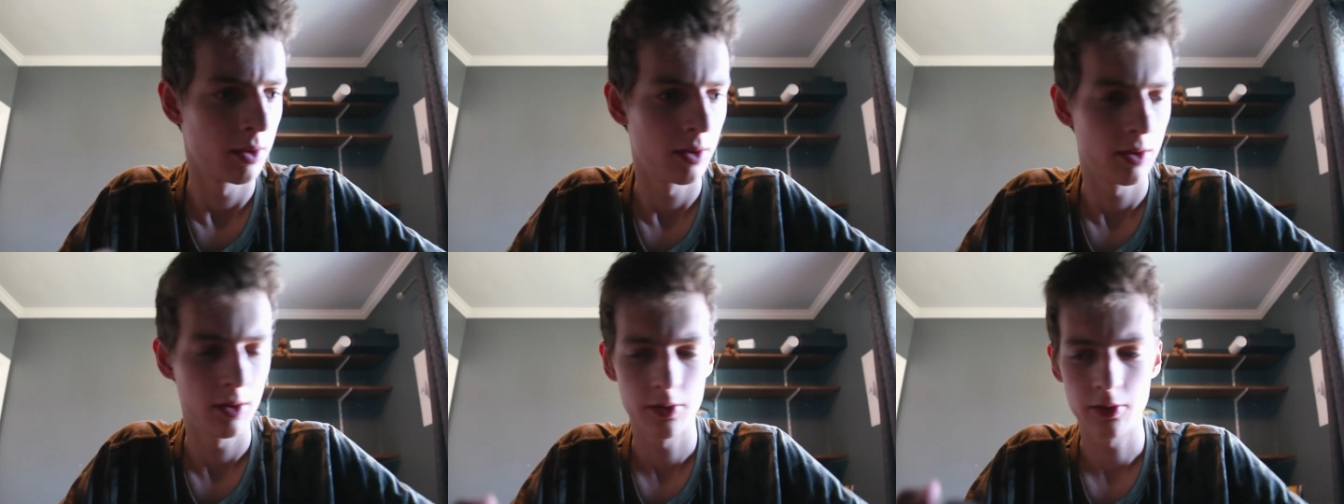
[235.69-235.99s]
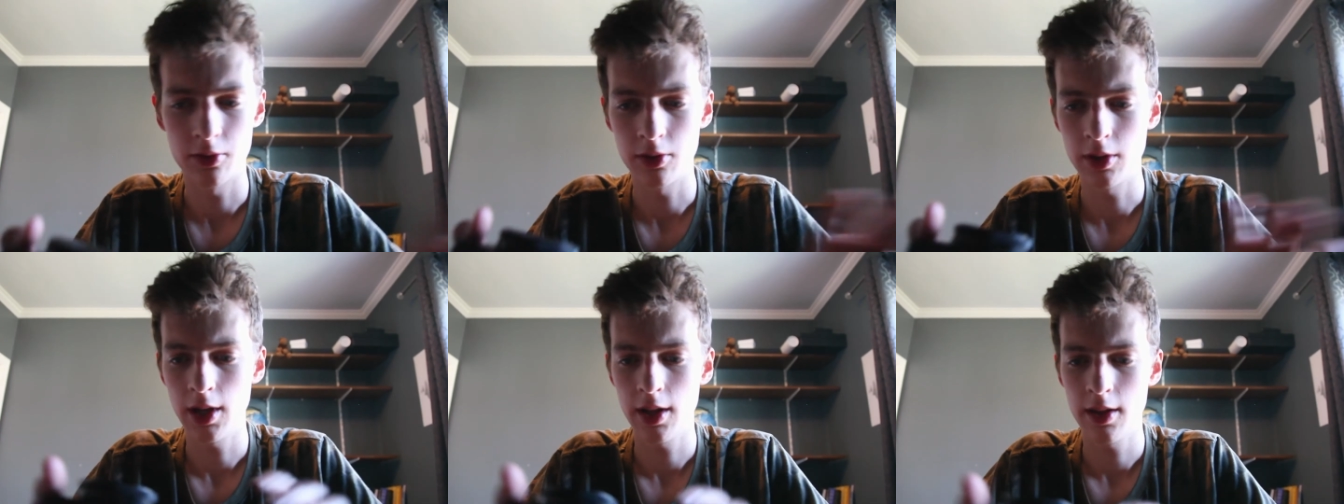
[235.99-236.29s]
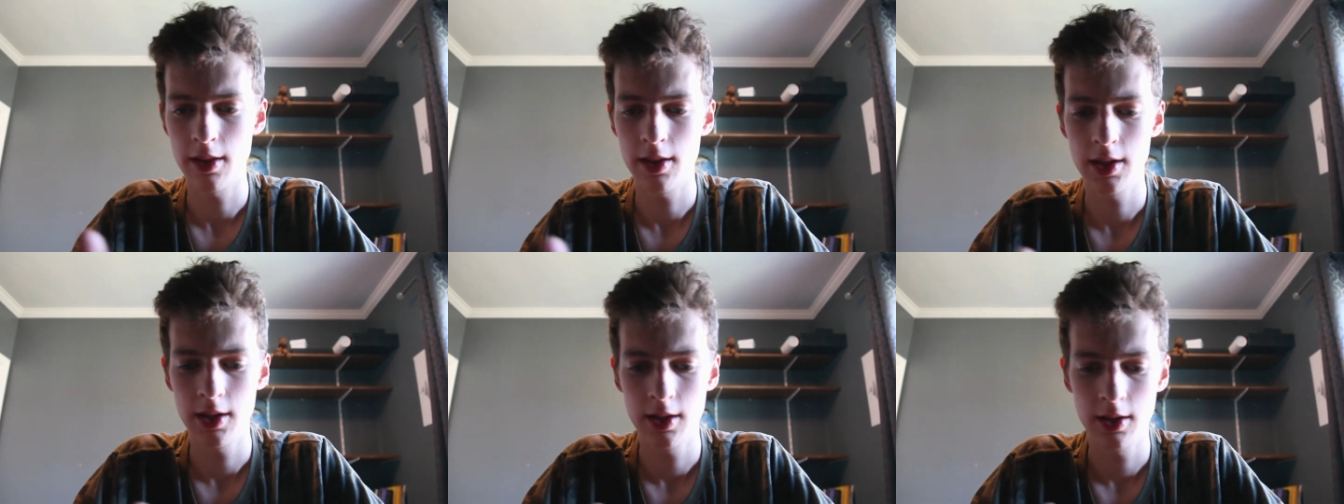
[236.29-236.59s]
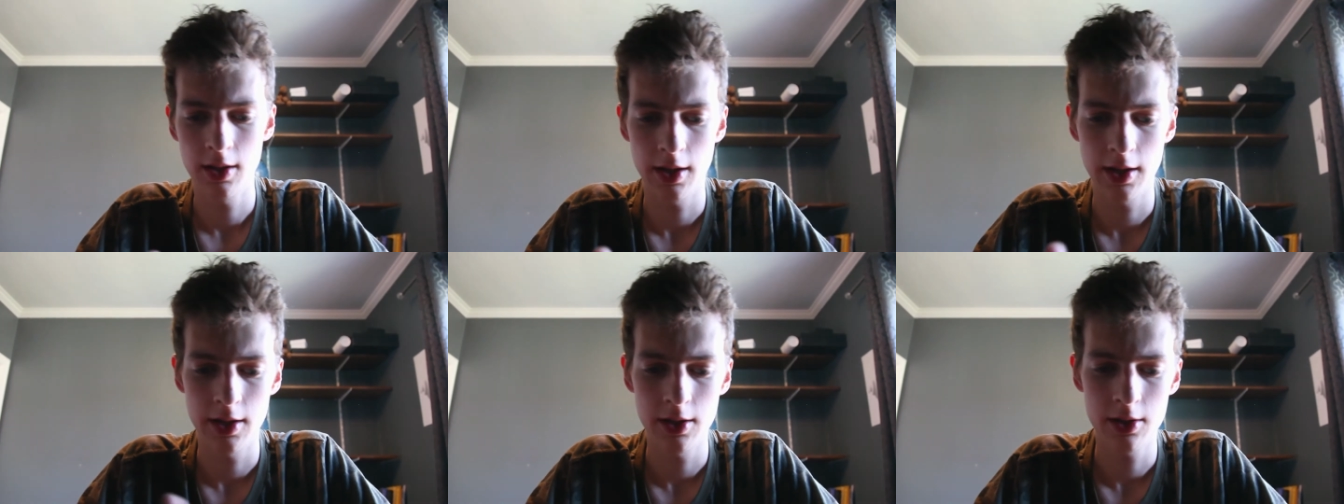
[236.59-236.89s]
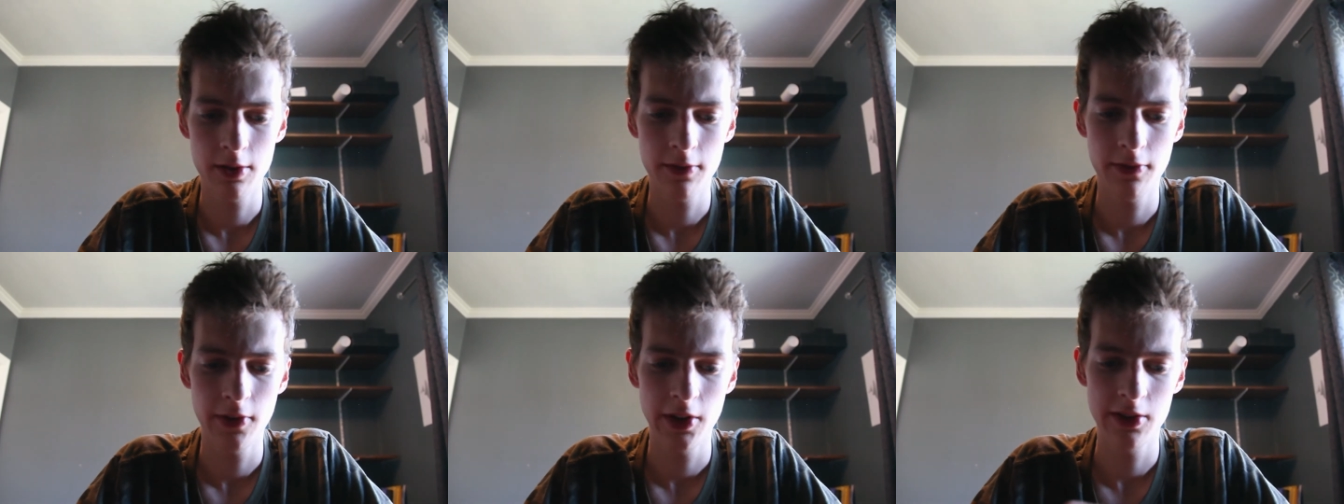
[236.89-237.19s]
So yeah, the
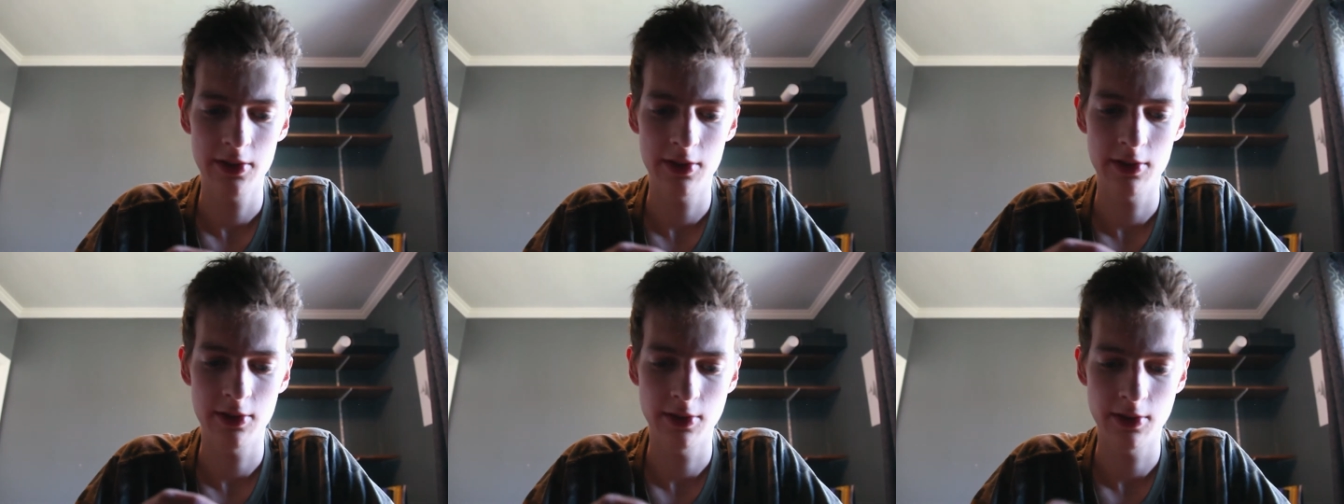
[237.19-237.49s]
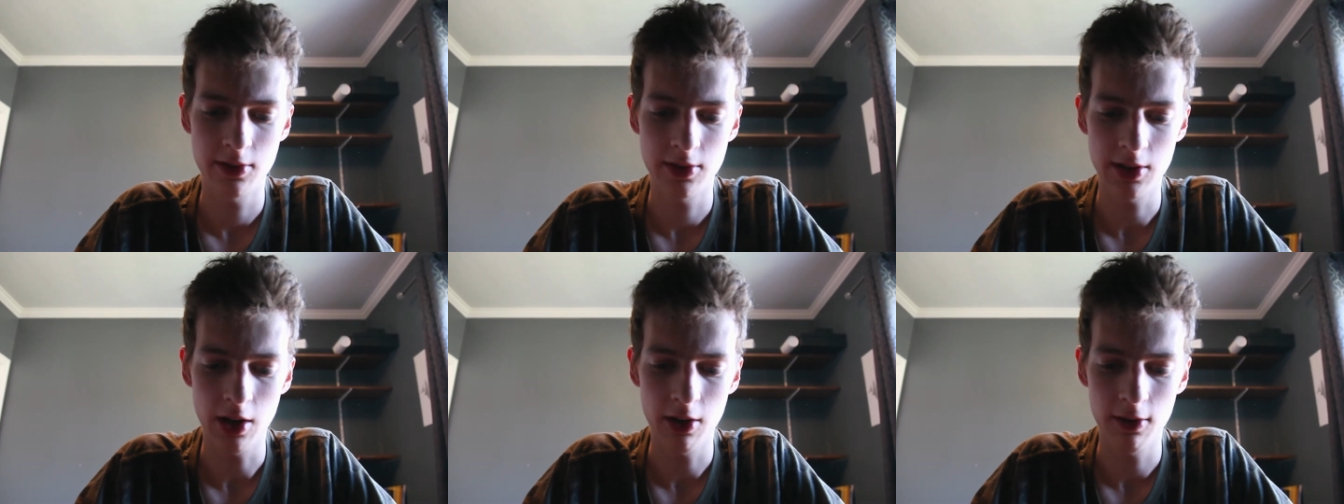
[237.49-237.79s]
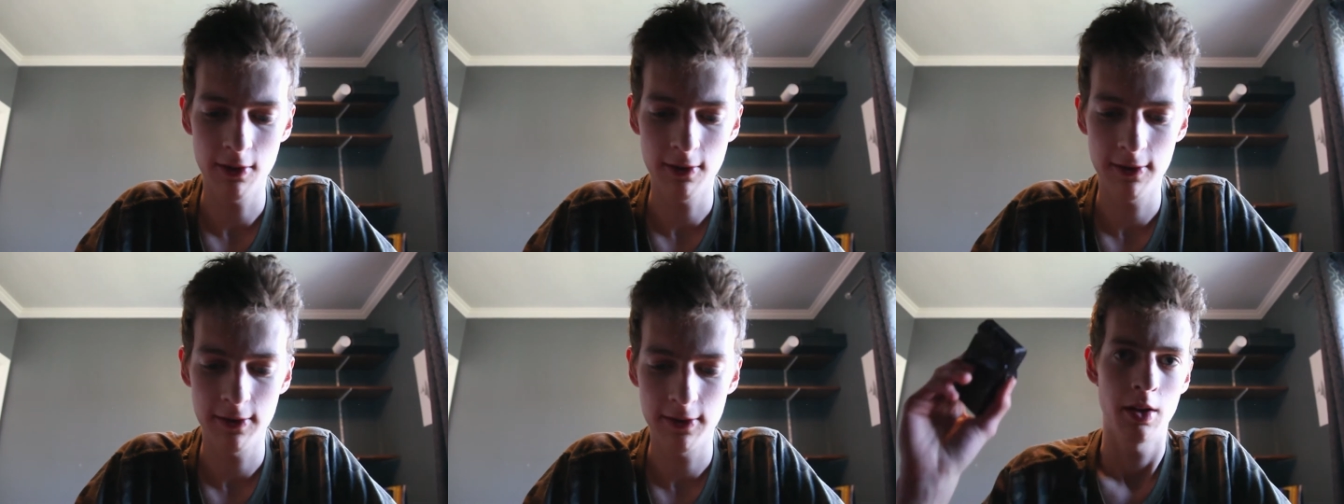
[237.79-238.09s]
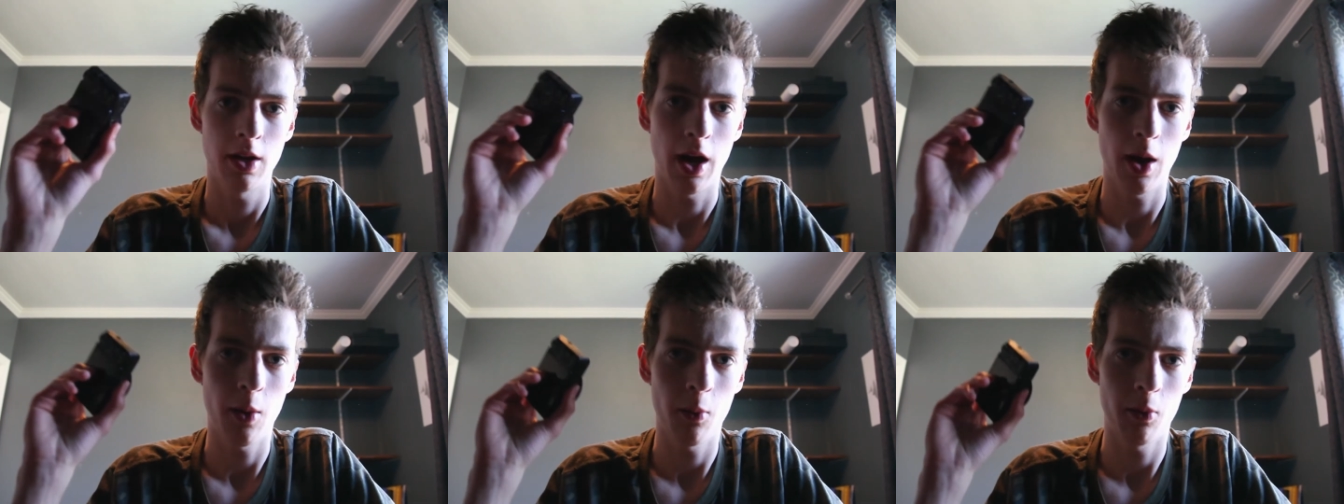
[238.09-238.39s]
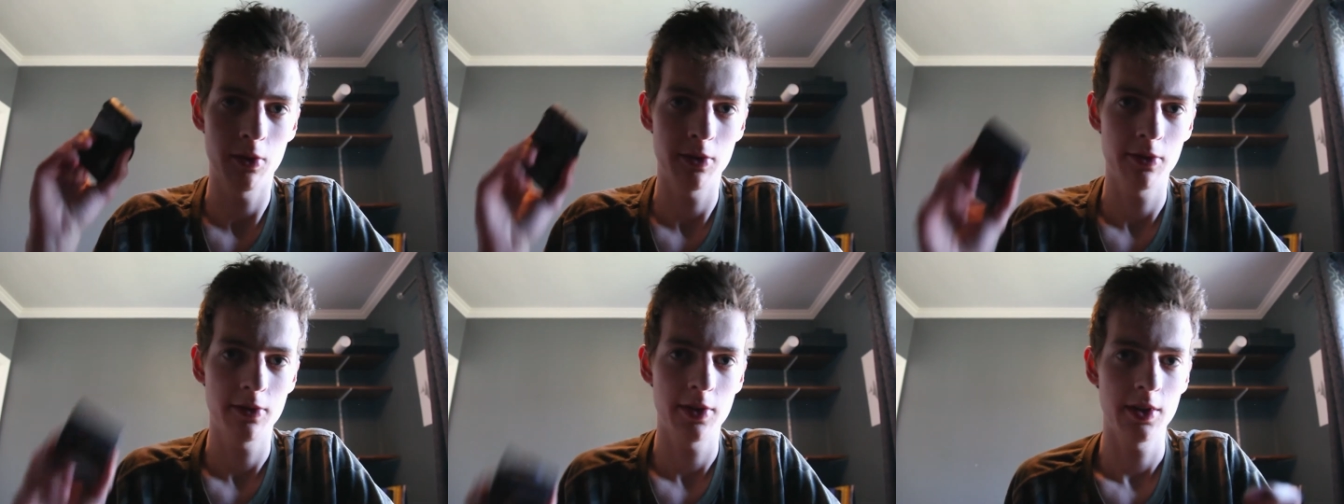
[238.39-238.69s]
interface itself, I
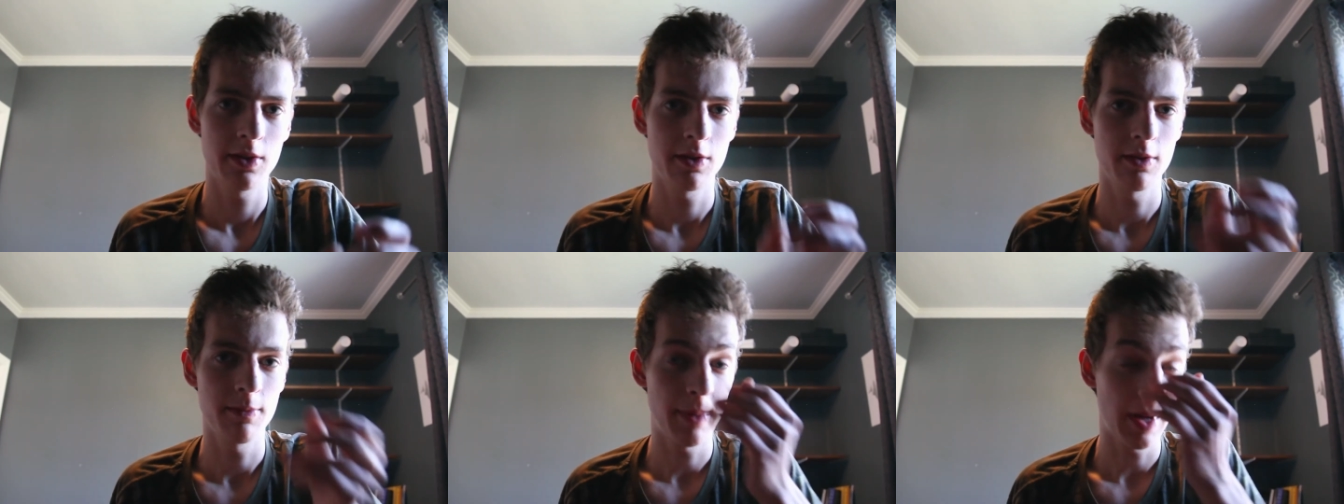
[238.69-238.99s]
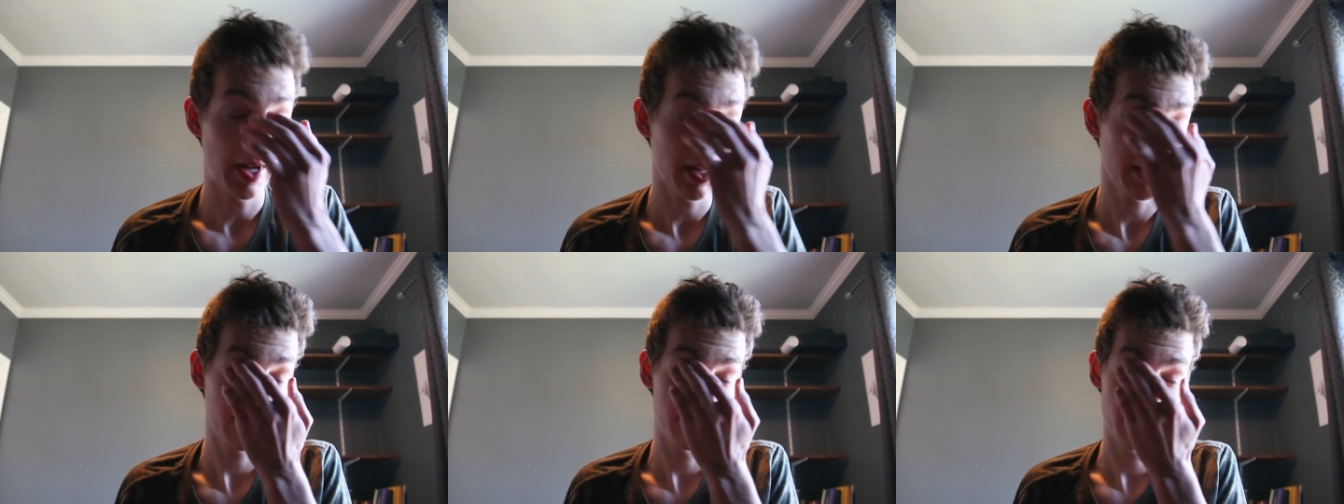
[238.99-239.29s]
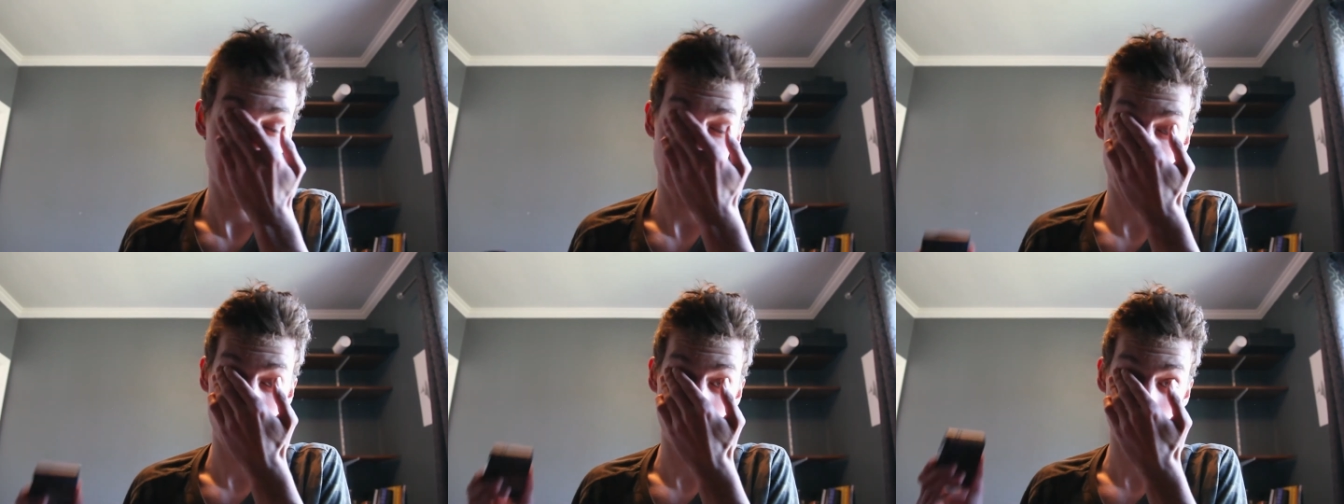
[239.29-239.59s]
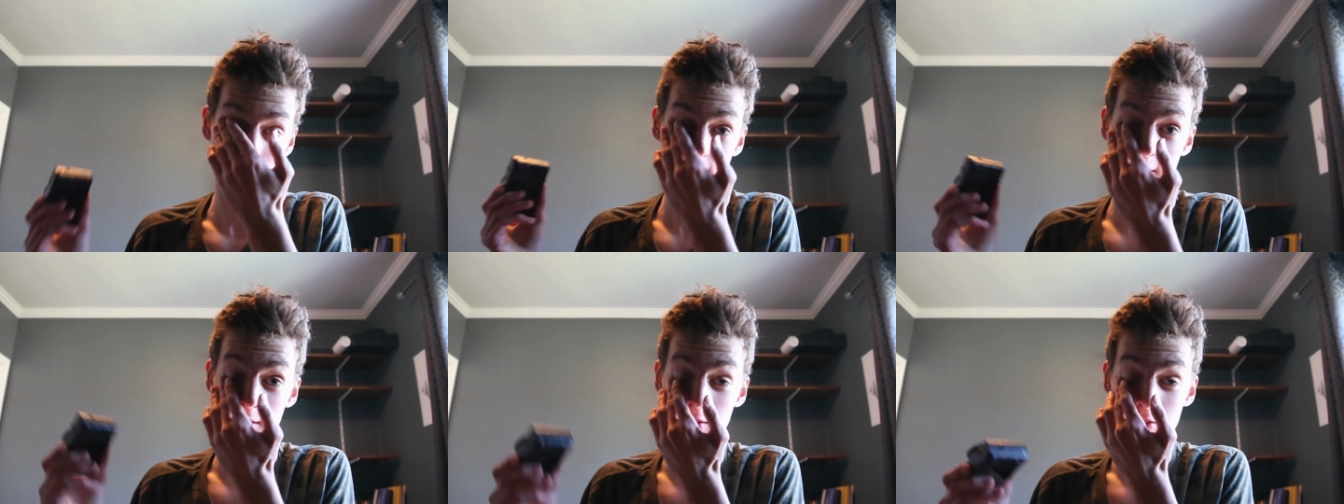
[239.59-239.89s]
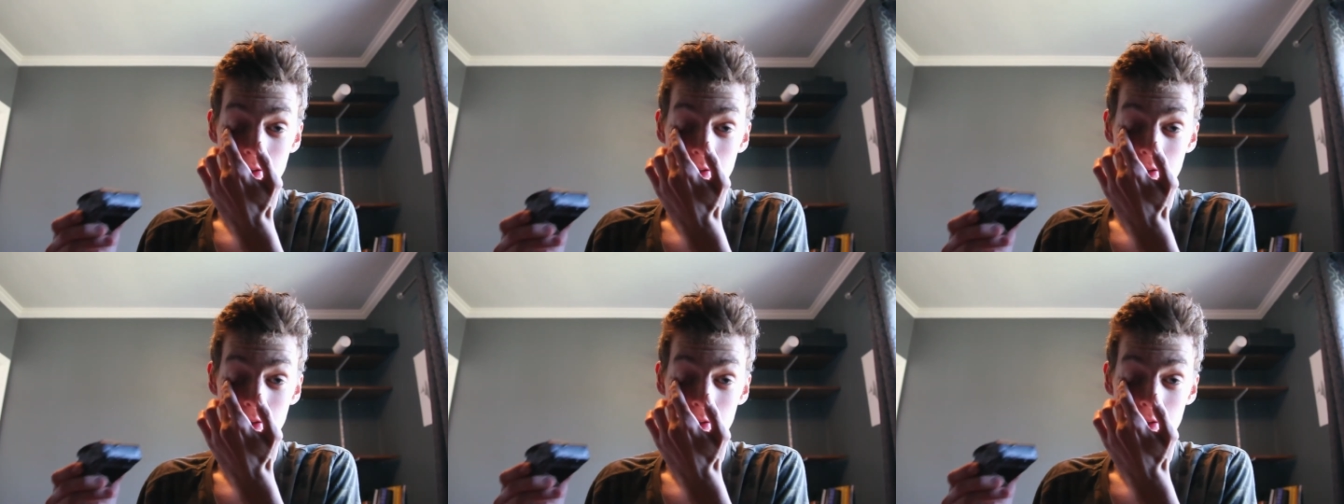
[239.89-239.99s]
won't say it's the best, I won't say it's the